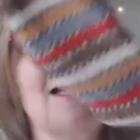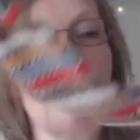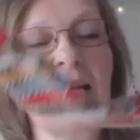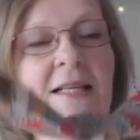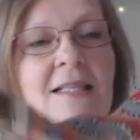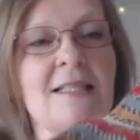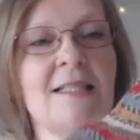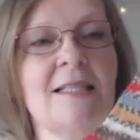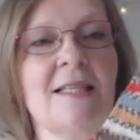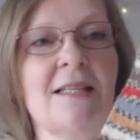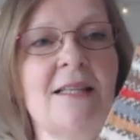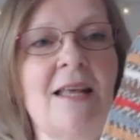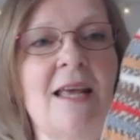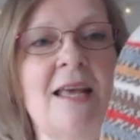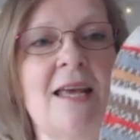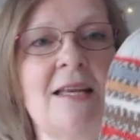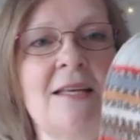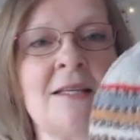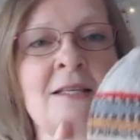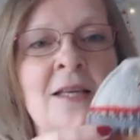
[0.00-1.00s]
and
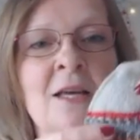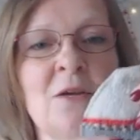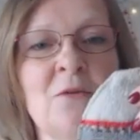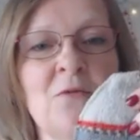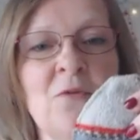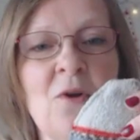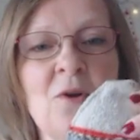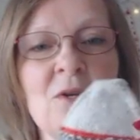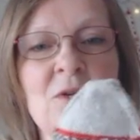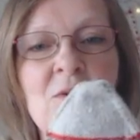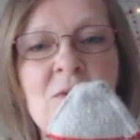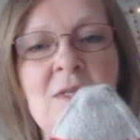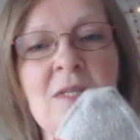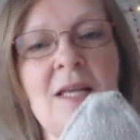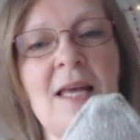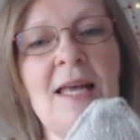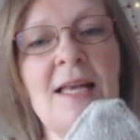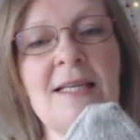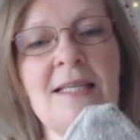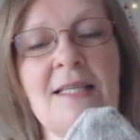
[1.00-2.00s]
then I
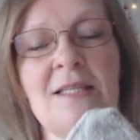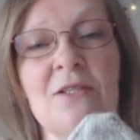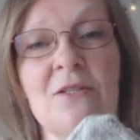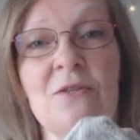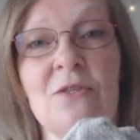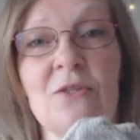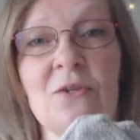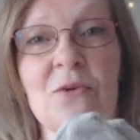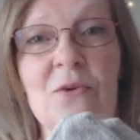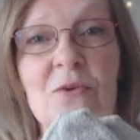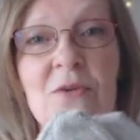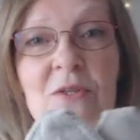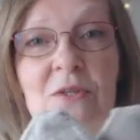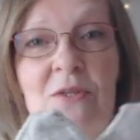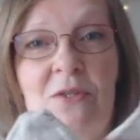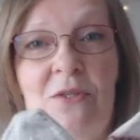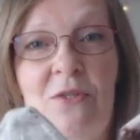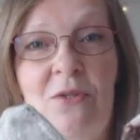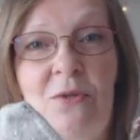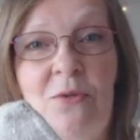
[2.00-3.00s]
followed Ellie's
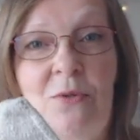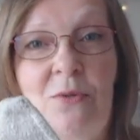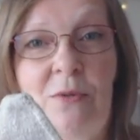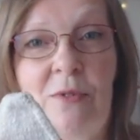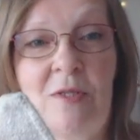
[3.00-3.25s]
tutorial to